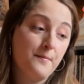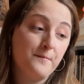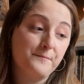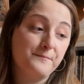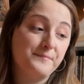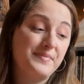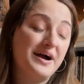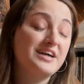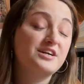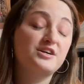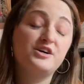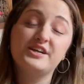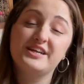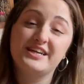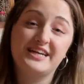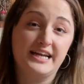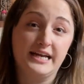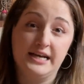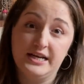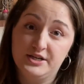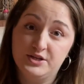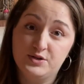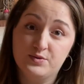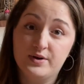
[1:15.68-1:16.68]
I couldn't get
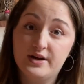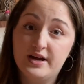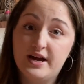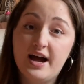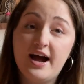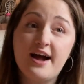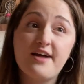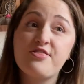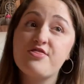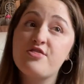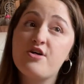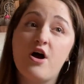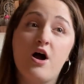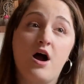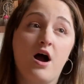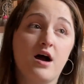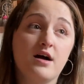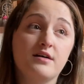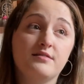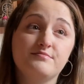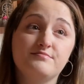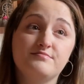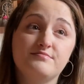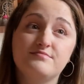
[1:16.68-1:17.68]
into it. I
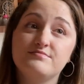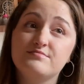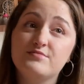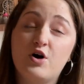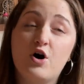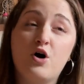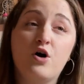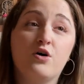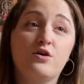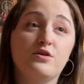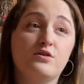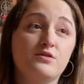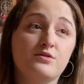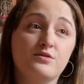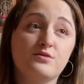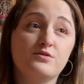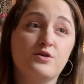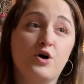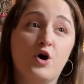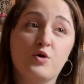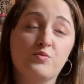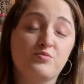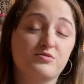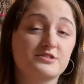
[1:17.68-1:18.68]
thought all
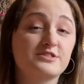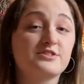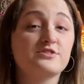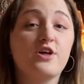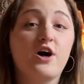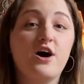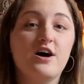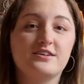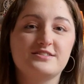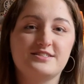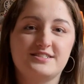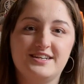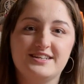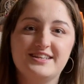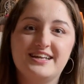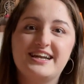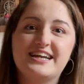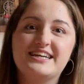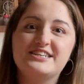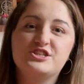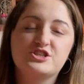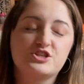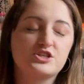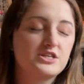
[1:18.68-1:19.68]
hope was lost, and then
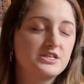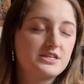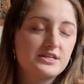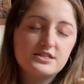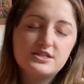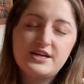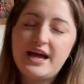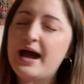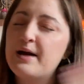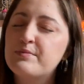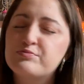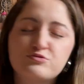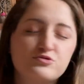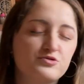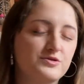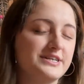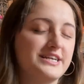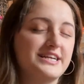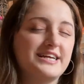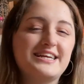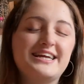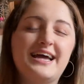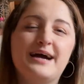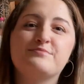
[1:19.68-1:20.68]
I just kept
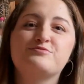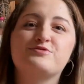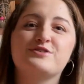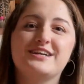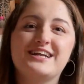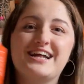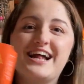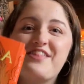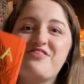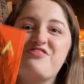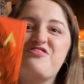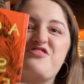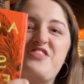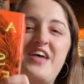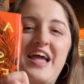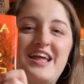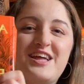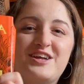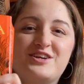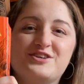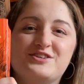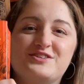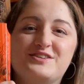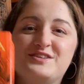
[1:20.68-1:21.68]
reading, and
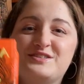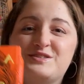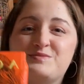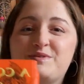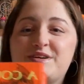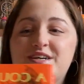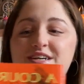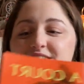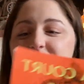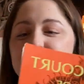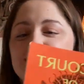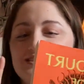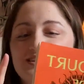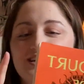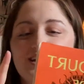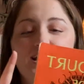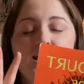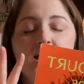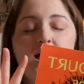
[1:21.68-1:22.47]
thank goodness, because